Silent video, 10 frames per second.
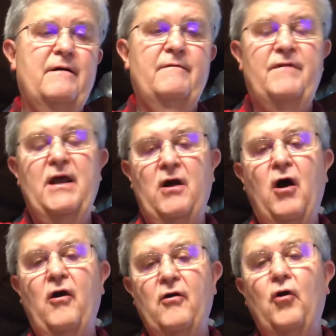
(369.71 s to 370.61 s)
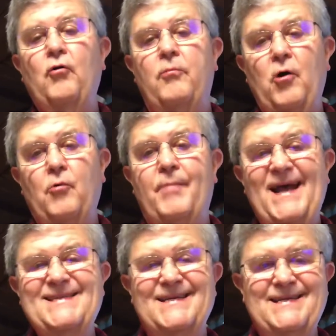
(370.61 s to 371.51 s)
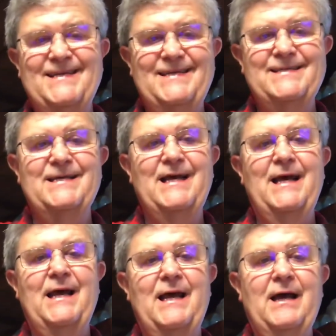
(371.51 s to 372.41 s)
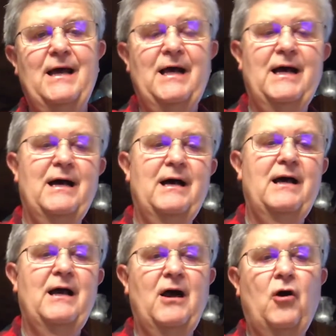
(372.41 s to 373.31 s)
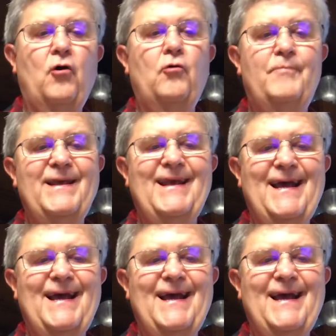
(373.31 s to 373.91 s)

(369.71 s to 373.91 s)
they are opacities, O-P-A-C-I-T-I-E-S,